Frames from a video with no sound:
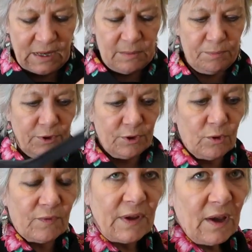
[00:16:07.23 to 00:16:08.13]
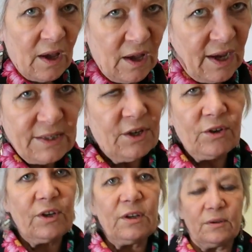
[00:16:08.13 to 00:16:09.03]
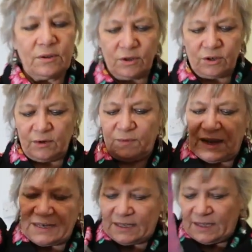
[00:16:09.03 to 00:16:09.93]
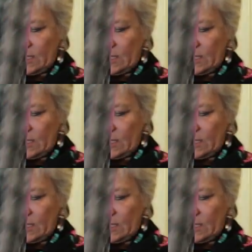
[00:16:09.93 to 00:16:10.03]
I'll put it over. It's not gonna flatter